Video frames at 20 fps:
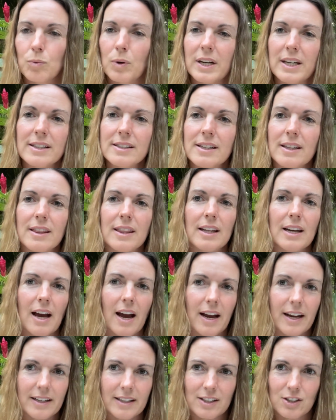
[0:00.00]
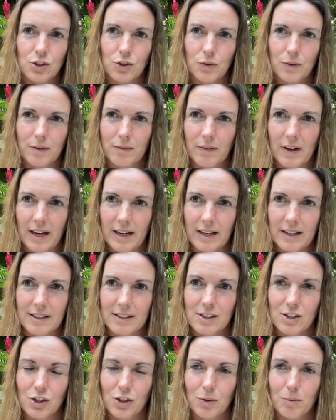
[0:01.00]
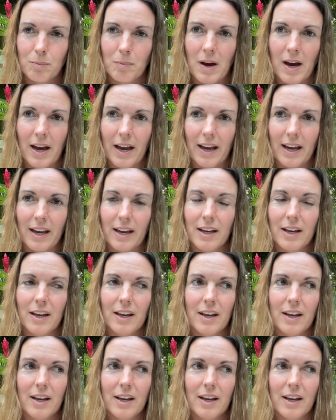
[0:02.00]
What is it that I need to invite into my